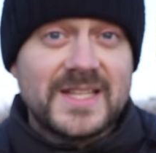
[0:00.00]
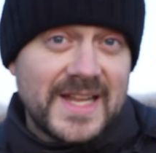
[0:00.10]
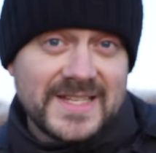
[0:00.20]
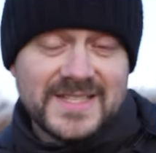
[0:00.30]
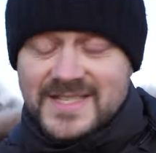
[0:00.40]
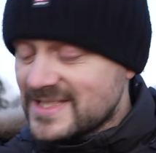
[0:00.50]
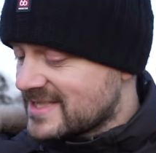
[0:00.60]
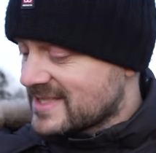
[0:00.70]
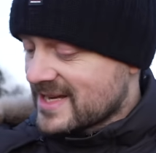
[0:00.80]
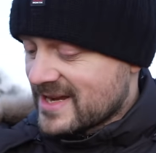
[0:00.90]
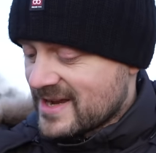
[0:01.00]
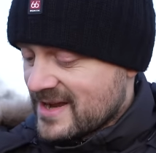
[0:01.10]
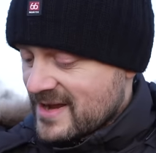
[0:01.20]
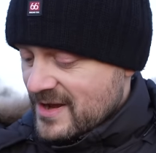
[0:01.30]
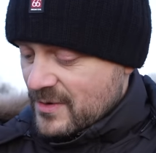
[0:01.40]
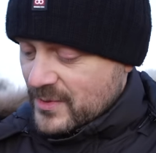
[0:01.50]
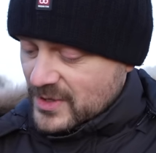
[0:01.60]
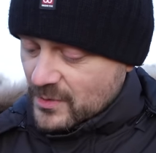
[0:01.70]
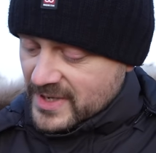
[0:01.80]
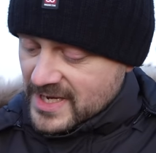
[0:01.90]
the lenses, we
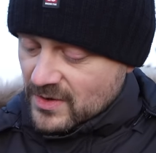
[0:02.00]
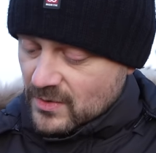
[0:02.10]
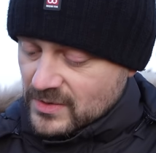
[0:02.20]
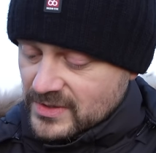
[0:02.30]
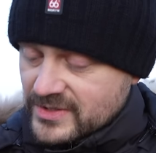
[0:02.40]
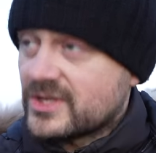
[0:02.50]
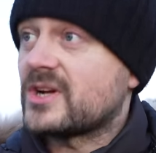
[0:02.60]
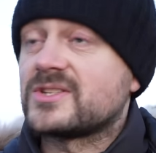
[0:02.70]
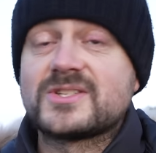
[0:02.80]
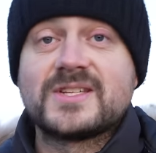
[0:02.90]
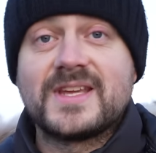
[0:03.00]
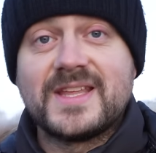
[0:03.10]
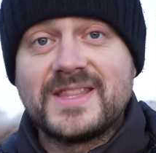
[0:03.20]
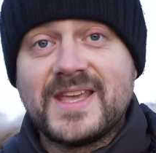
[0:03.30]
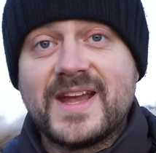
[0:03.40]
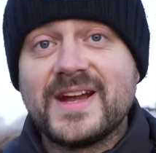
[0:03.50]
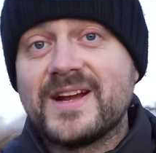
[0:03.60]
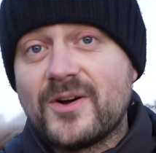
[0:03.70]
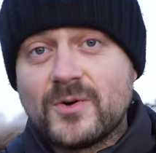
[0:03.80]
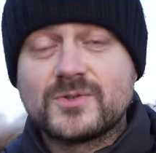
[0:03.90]
don't get all the dust in the
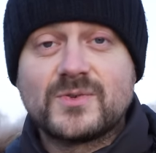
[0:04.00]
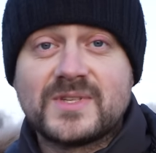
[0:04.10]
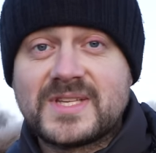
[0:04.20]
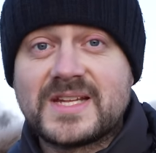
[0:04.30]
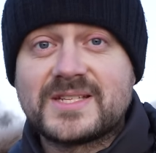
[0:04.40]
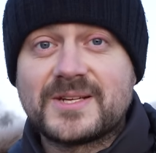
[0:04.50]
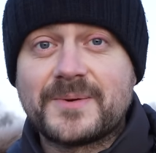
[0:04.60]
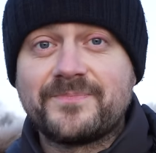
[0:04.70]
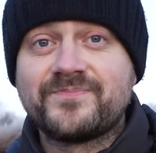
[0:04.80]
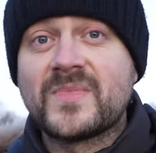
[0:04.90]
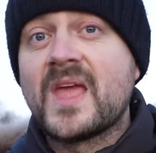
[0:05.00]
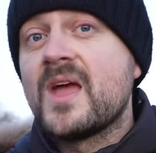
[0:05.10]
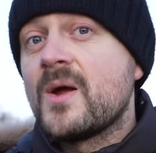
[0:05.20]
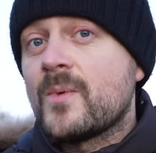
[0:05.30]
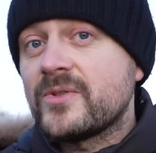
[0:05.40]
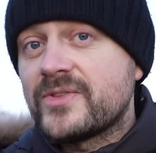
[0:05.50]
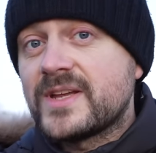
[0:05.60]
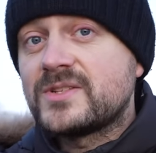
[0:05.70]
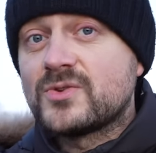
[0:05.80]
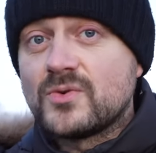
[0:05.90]
air onto the sensor. One
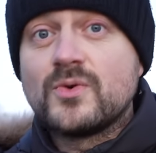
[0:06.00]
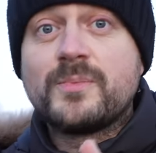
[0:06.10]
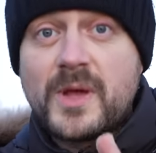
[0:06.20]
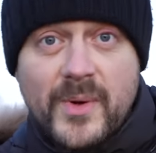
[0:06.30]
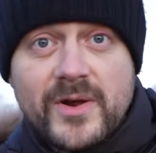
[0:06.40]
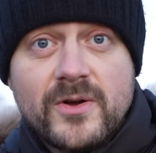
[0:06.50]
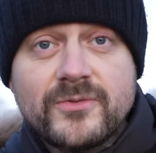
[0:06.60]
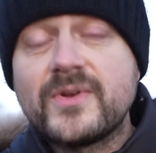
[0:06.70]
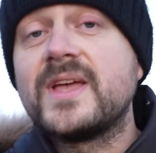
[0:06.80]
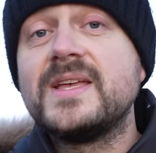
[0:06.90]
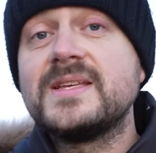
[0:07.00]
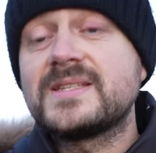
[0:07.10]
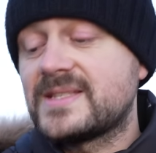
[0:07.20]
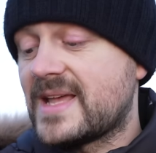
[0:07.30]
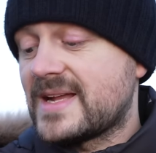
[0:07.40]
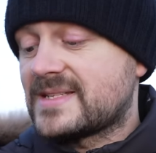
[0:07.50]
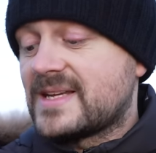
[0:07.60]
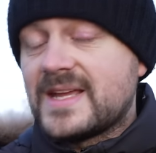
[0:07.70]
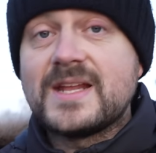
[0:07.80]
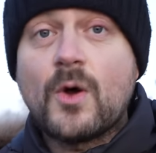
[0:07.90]
thing to be aware of is that
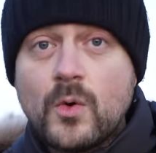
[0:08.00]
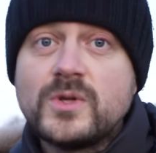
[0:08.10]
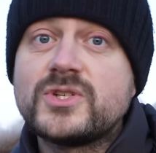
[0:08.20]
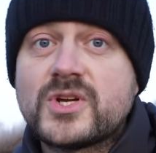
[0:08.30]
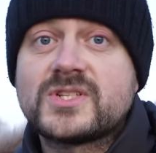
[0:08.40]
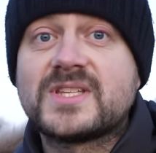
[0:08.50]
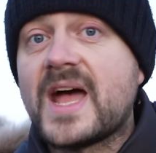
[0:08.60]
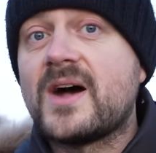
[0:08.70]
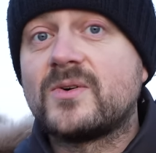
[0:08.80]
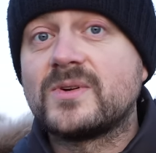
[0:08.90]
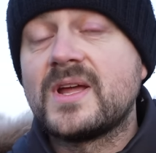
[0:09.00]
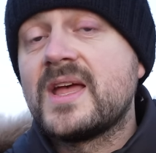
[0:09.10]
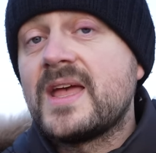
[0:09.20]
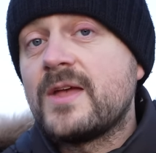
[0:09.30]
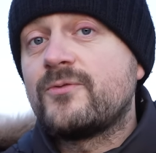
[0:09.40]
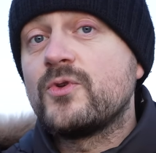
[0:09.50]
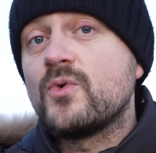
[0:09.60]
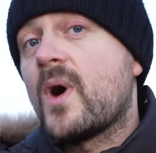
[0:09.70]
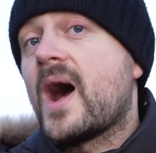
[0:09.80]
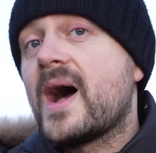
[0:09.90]
it only shuts down if
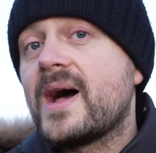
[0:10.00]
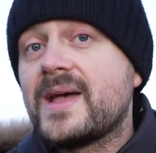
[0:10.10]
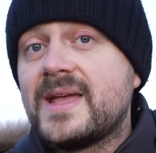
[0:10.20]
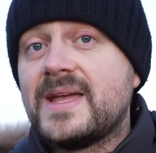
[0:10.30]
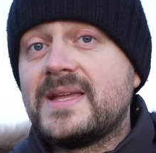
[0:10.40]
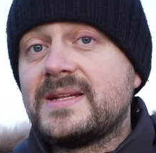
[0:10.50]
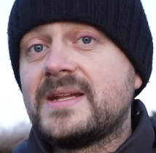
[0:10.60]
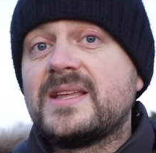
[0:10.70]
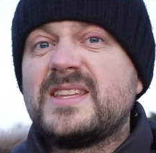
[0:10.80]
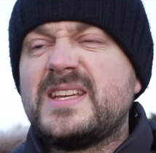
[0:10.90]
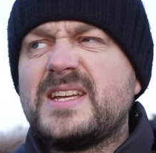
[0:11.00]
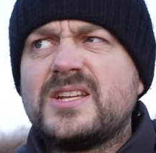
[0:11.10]
you are in the